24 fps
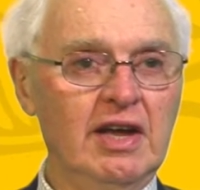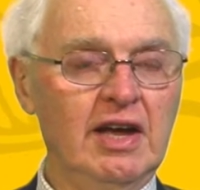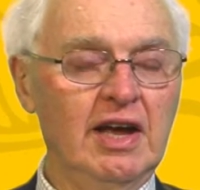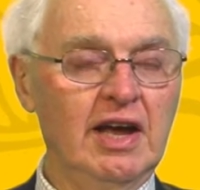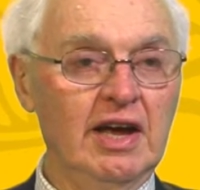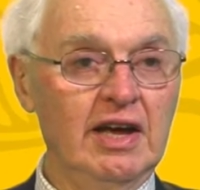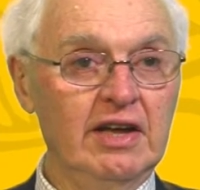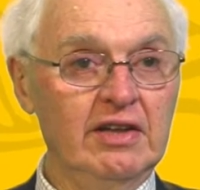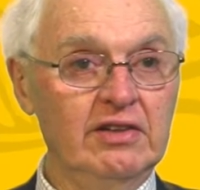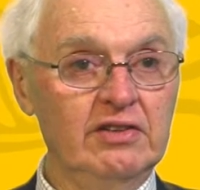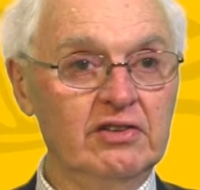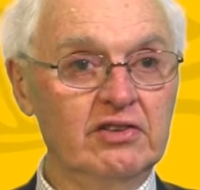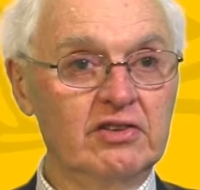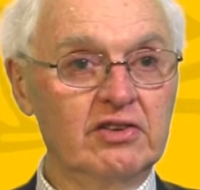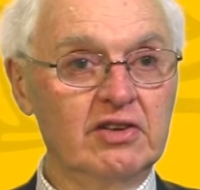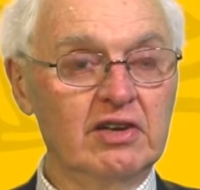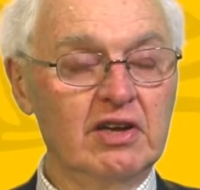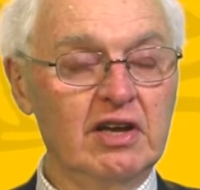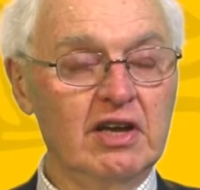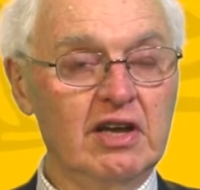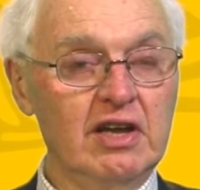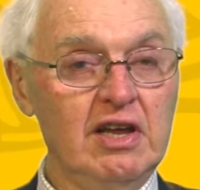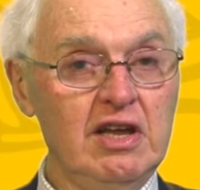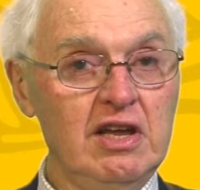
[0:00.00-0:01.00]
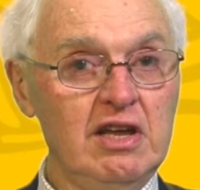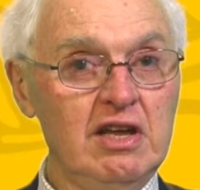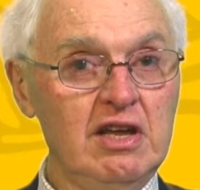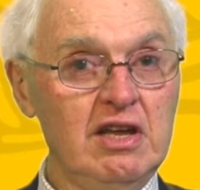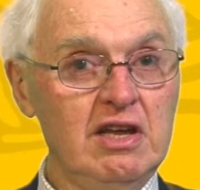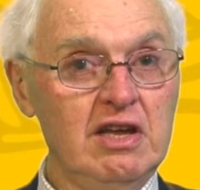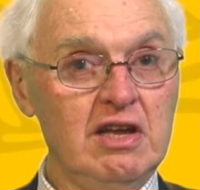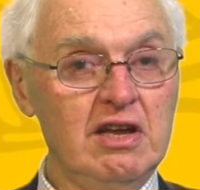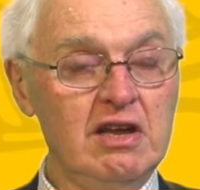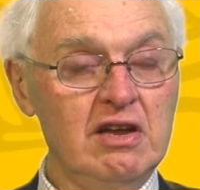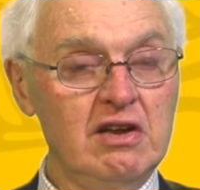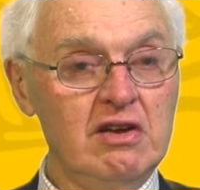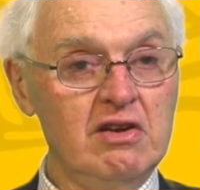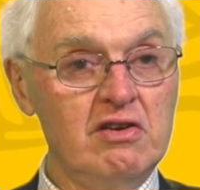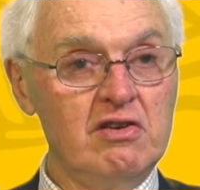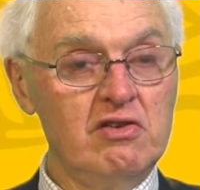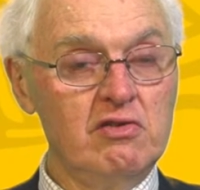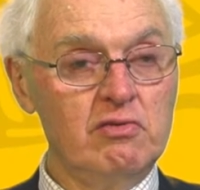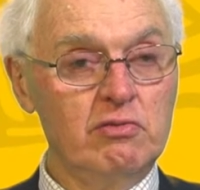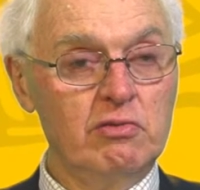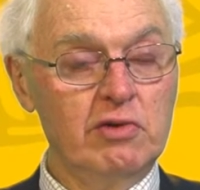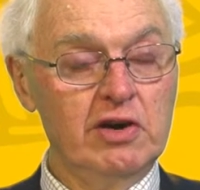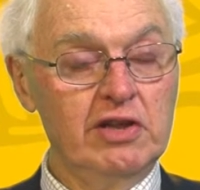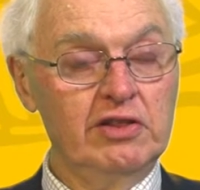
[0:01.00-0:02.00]
And he
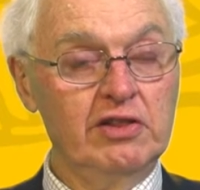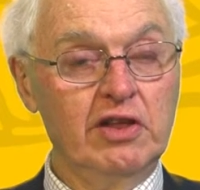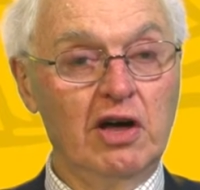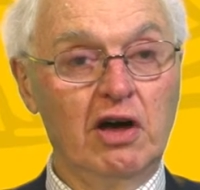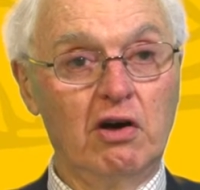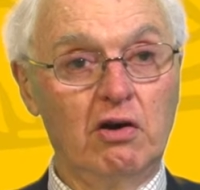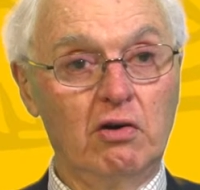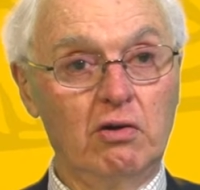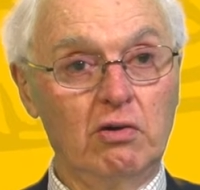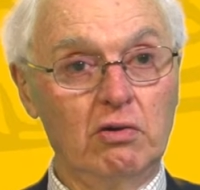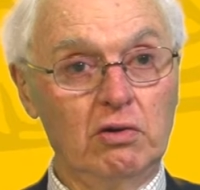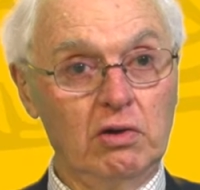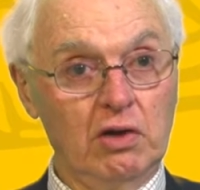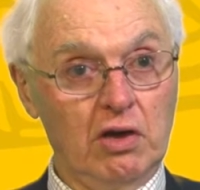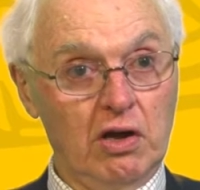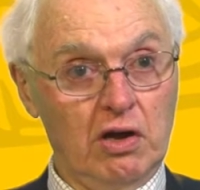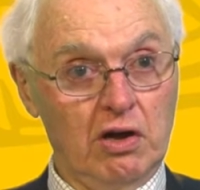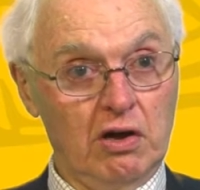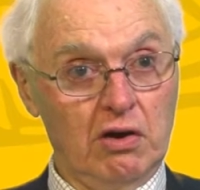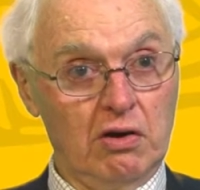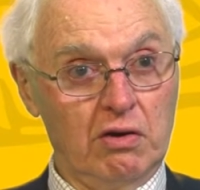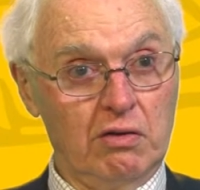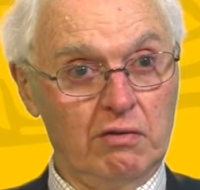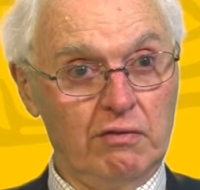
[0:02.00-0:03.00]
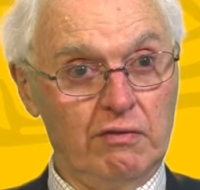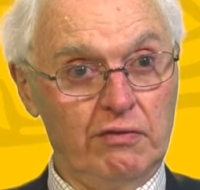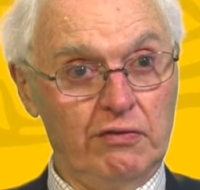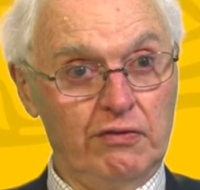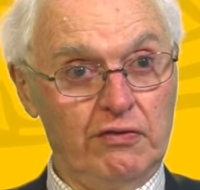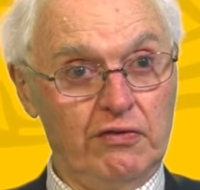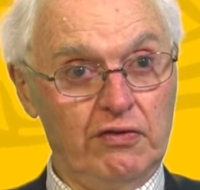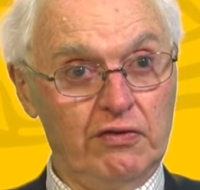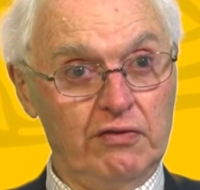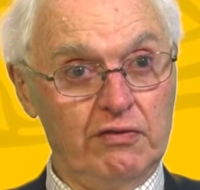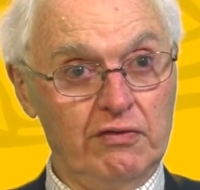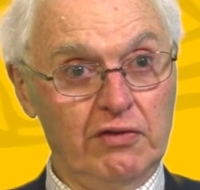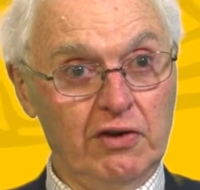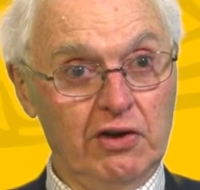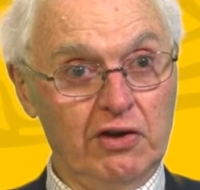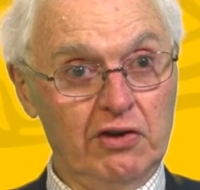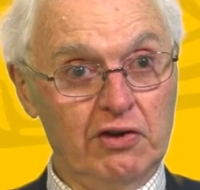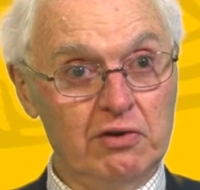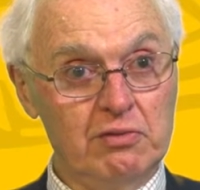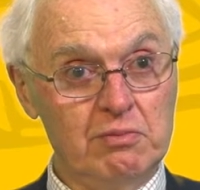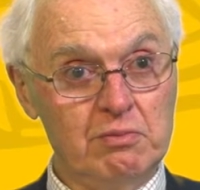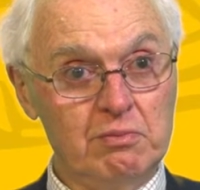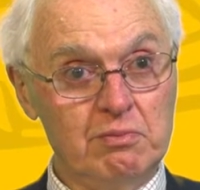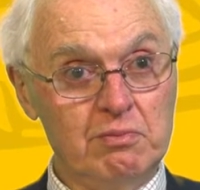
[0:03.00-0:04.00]
read the whole of
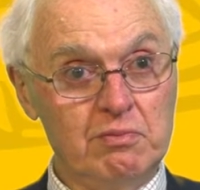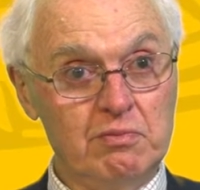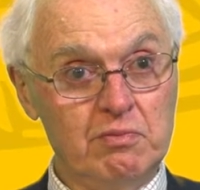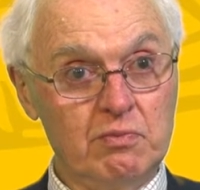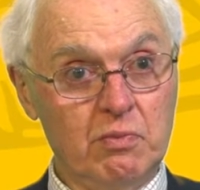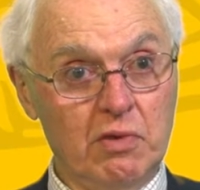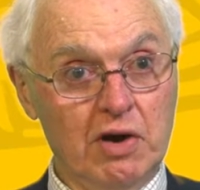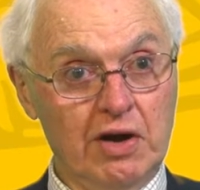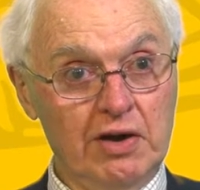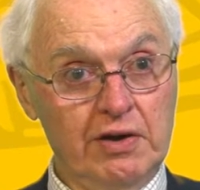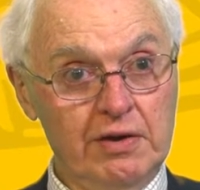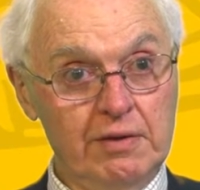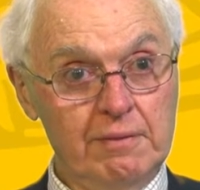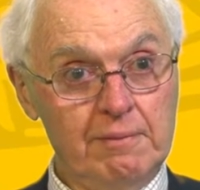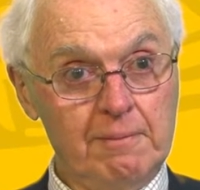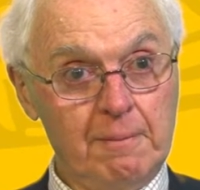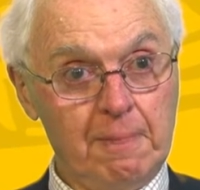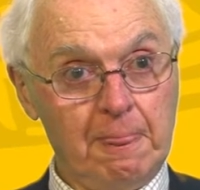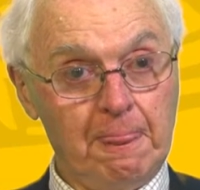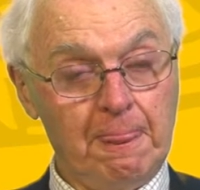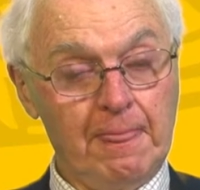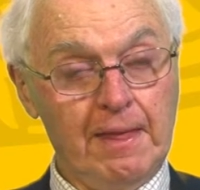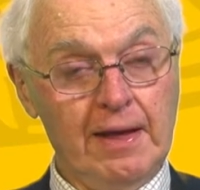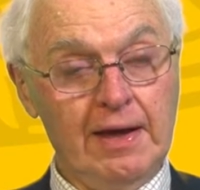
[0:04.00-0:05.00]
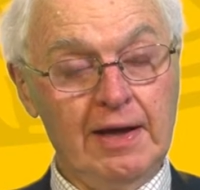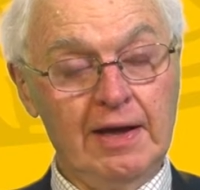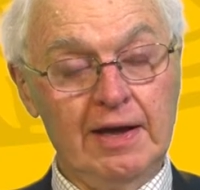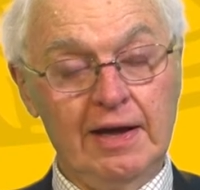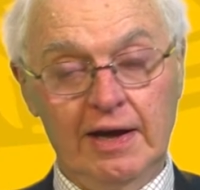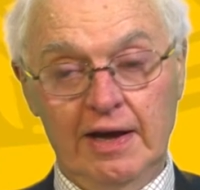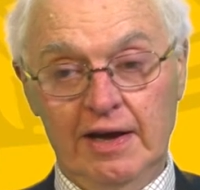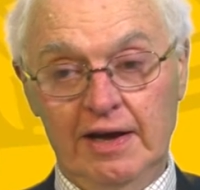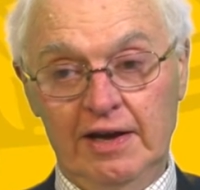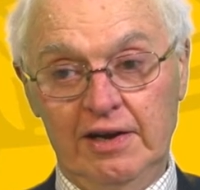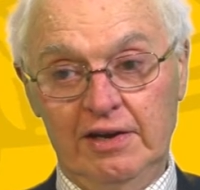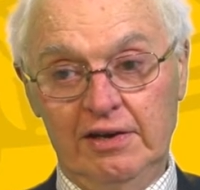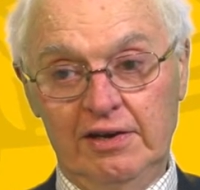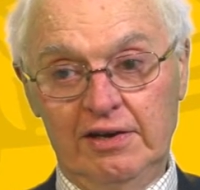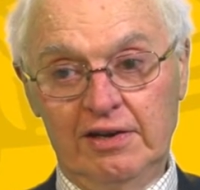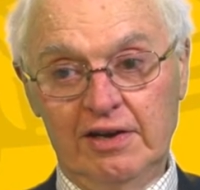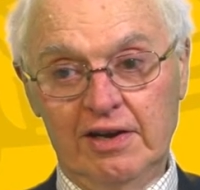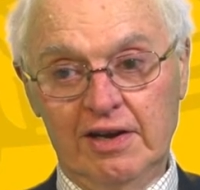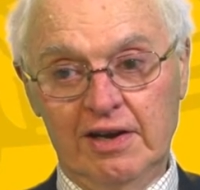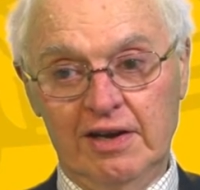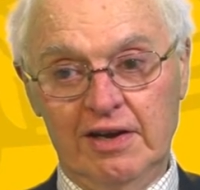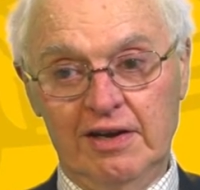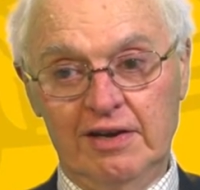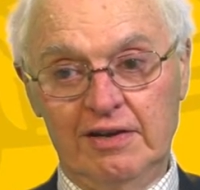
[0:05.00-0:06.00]
volume 1, and
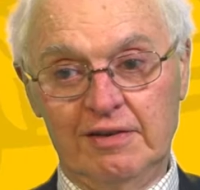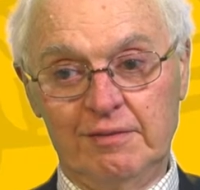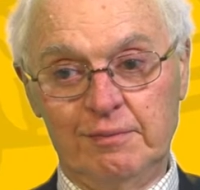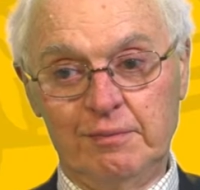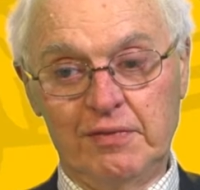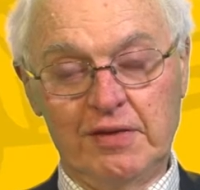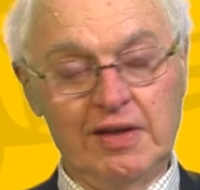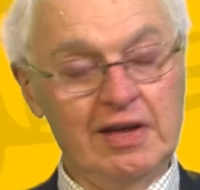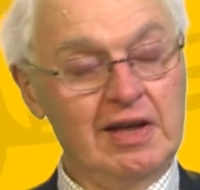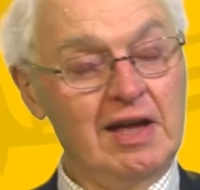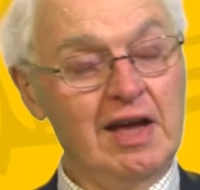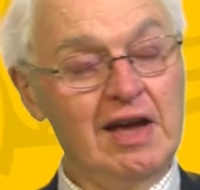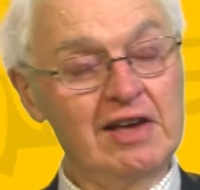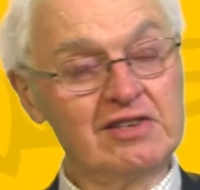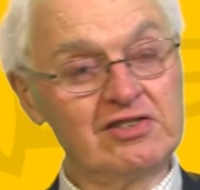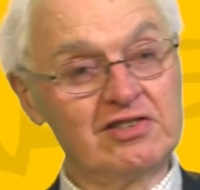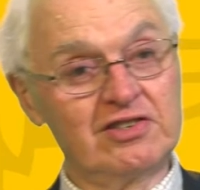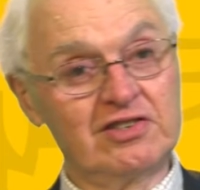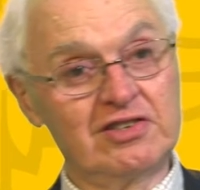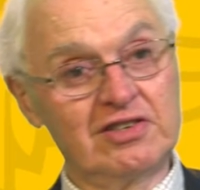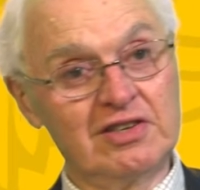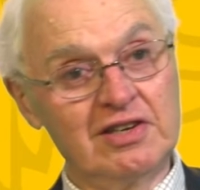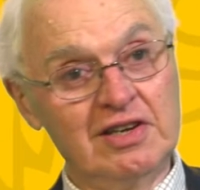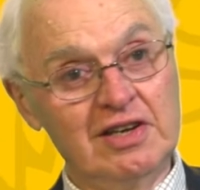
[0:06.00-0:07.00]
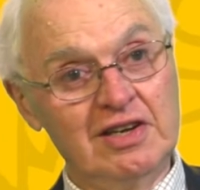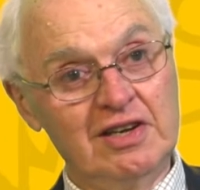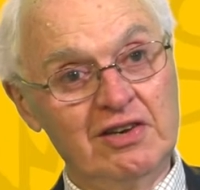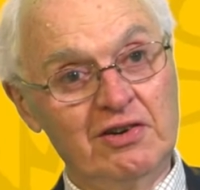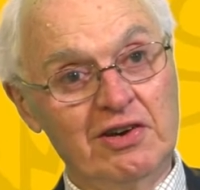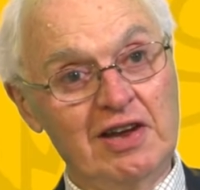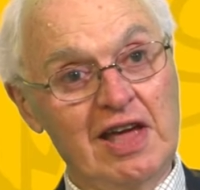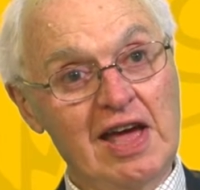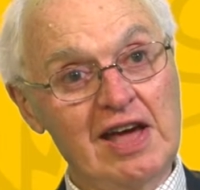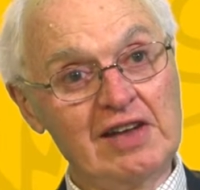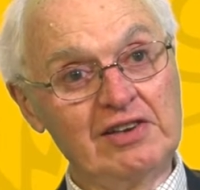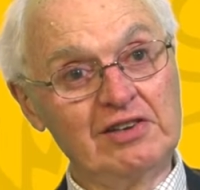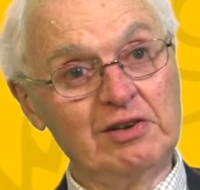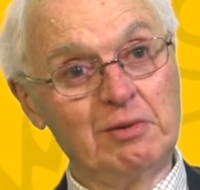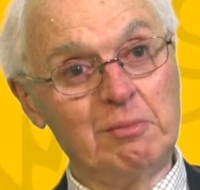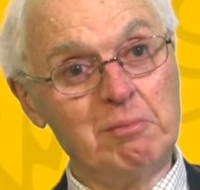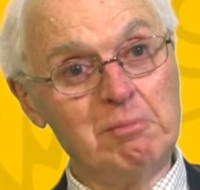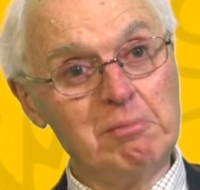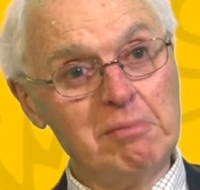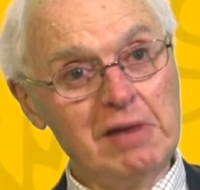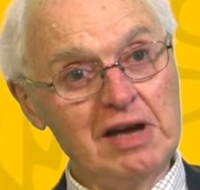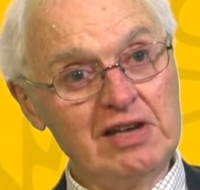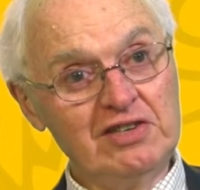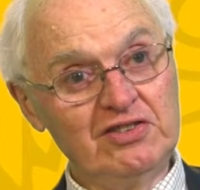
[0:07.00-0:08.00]
he had an
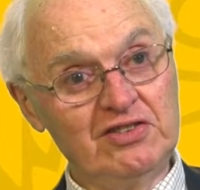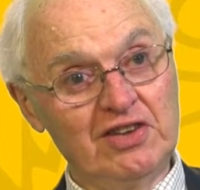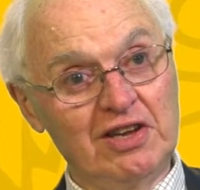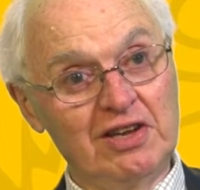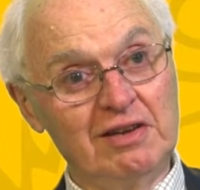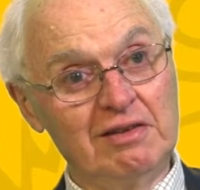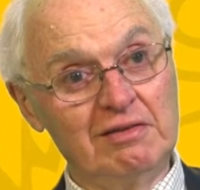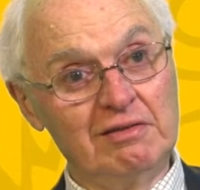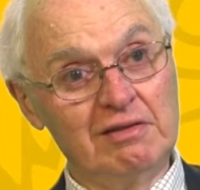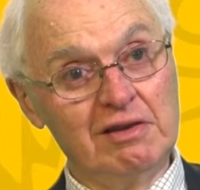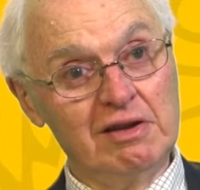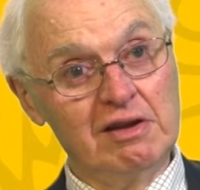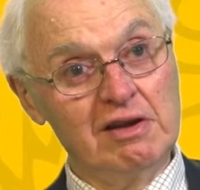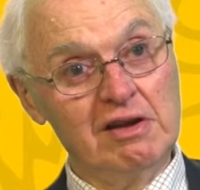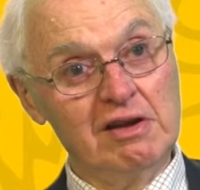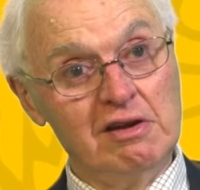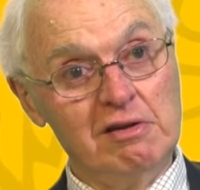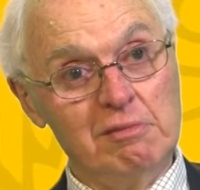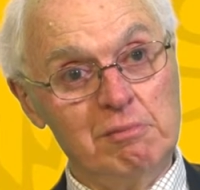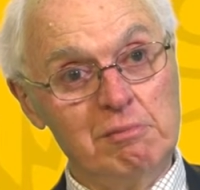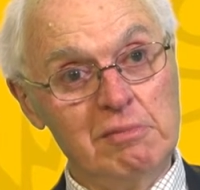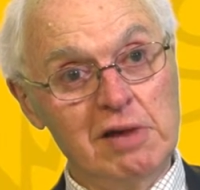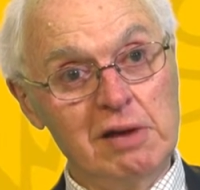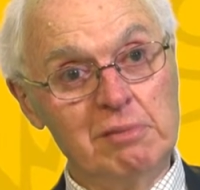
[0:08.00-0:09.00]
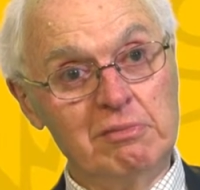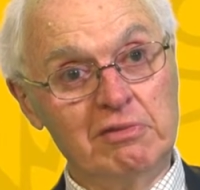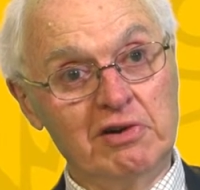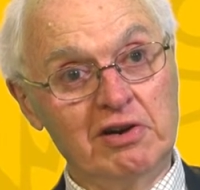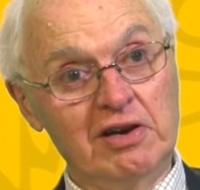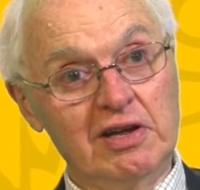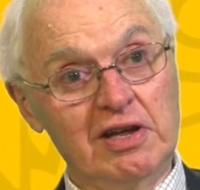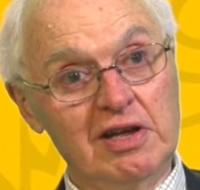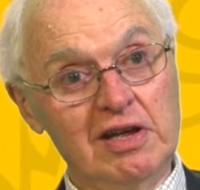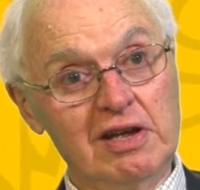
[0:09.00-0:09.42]
amazing memory.